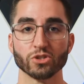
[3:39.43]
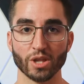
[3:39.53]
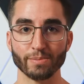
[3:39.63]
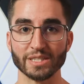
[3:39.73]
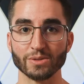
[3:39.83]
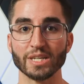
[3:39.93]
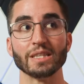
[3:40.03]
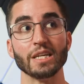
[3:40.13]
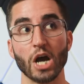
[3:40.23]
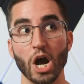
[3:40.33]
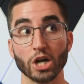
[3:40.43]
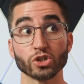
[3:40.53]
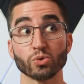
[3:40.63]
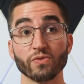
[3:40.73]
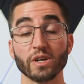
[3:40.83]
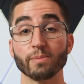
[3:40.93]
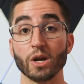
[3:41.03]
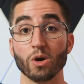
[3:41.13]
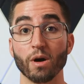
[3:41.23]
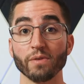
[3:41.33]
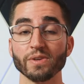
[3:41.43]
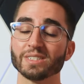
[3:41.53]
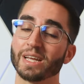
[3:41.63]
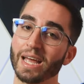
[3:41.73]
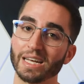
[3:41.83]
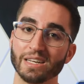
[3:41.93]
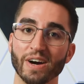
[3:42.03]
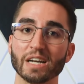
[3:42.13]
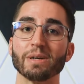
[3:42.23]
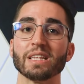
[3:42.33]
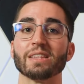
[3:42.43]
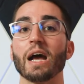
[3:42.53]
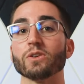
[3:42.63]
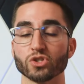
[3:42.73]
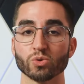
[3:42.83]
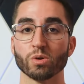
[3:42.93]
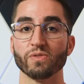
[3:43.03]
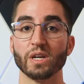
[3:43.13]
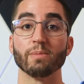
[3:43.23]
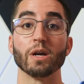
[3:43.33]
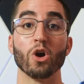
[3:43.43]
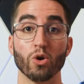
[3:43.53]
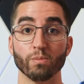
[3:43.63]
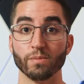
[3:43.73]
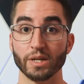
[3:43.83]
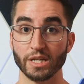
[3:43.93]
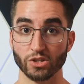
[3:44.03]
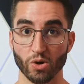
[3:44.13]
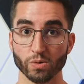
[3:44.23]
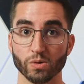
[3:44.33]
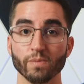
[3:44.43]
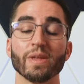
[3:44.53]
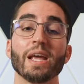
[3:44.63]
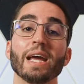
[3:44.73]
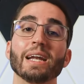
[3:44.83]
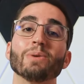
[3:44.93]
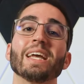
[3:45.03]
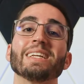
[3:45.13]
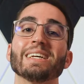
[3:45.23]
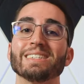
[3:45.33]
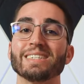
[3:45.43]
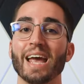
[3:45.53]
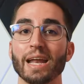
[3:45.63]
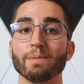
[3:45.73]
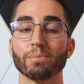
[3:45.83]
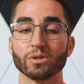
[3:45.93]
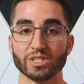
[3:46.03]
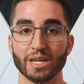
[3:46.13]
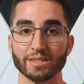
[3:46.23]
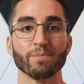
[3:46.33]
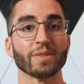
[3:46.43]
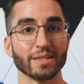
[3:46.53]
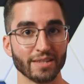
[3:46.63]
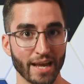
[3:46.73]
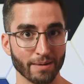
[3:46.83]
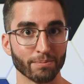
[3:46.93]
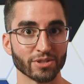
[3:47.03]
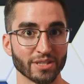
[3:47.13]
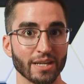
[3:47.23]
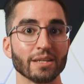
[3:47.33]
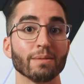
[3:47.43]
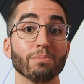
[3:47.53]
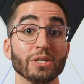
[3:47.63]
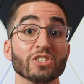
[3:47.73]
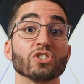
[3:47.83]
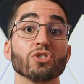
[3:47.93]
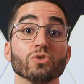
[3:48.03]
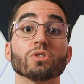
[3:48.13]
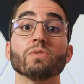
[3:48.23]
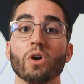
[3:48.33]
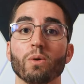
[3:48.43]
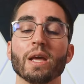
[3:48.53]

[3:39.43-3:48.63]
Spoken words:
that means I would take the 100 square feet of my home office divided by the 1,000 square feet of my home in total, and I would get 10%. 10% business use of home.